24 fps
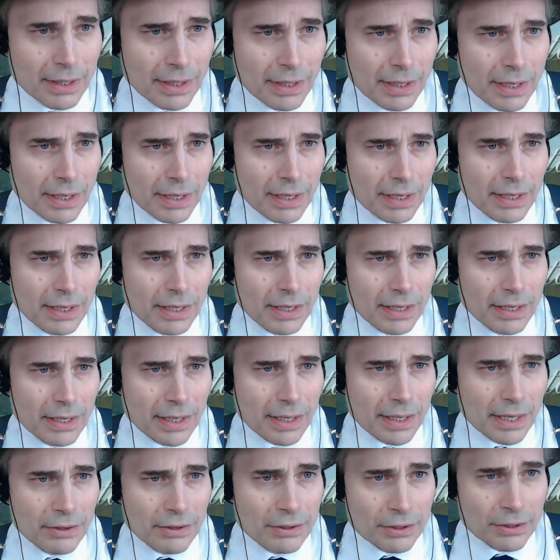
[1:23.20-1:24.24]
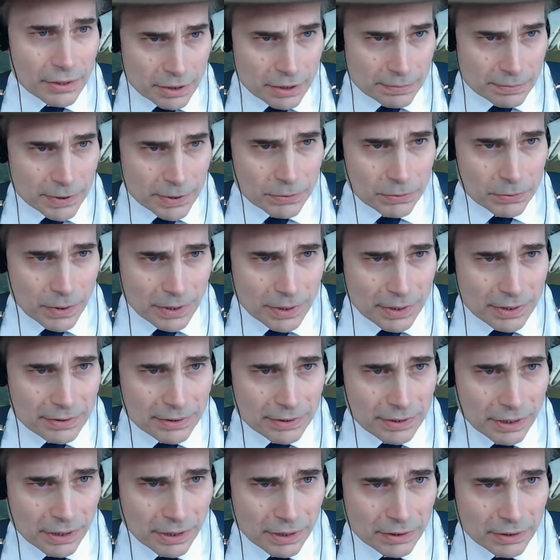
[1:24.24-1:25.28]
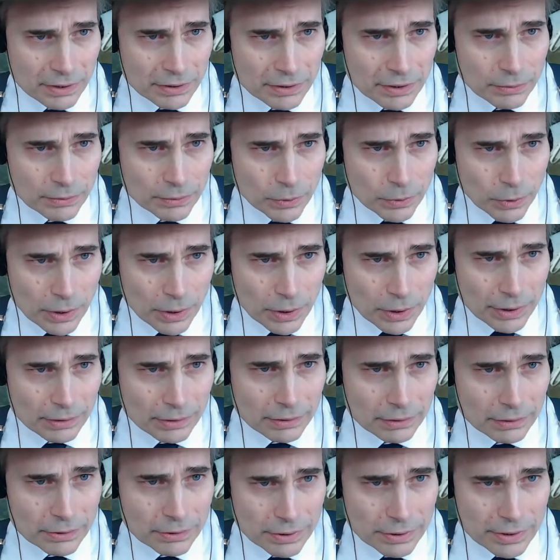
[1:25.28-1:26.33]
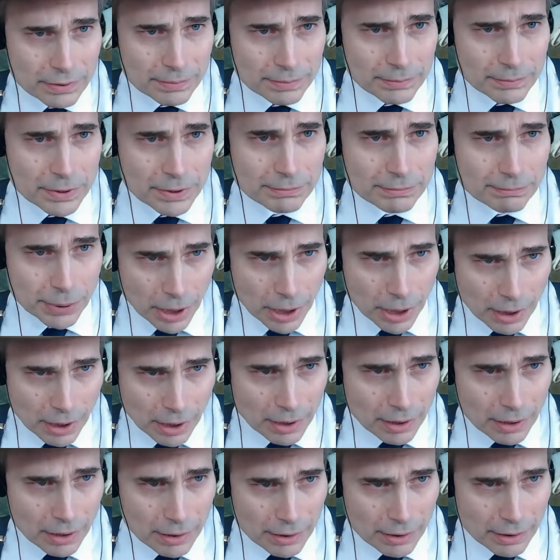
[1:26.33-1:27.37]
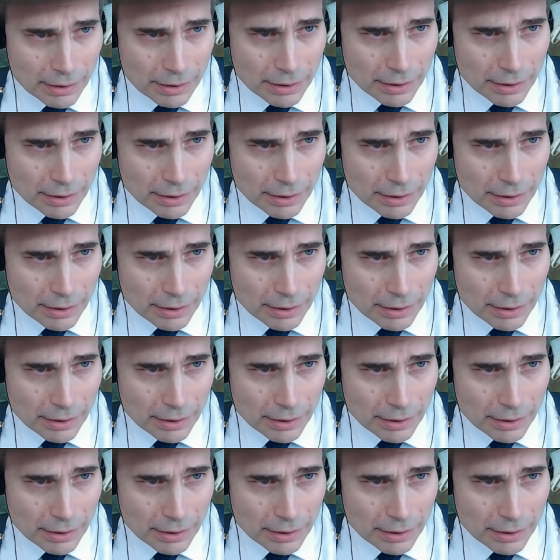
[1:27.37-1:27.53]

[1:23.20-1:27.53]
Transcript: and her Christmas one is called Royal Christmas Ball.